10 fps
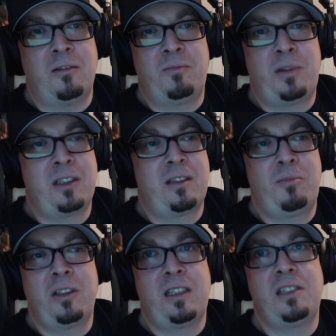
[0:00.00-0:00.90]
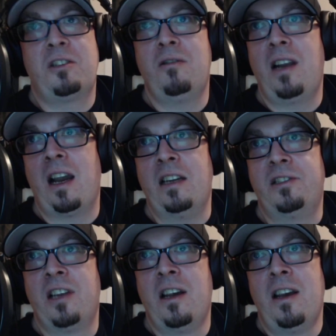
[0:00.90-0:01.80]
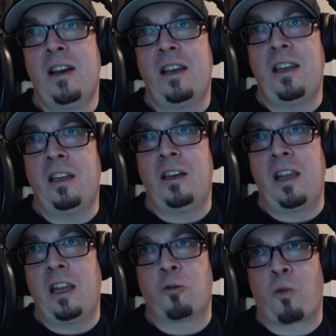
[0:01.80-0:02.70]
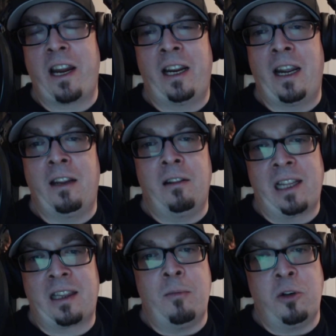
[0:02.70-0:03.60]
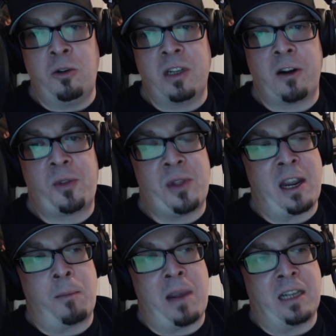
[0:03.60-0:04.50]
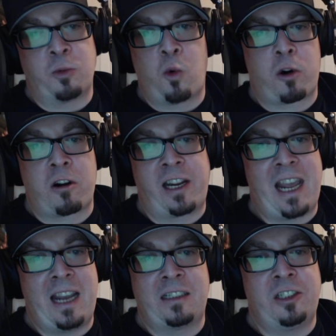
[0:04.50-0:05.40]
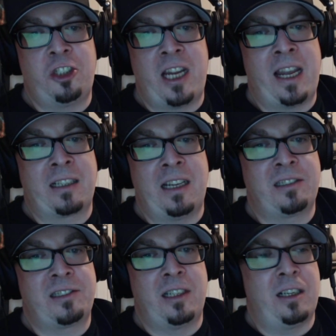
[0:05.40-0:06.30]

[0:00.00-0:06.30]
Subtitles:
put these two guys in a ring and let them do their thing, Mance Warner and Cactus Jack. That's,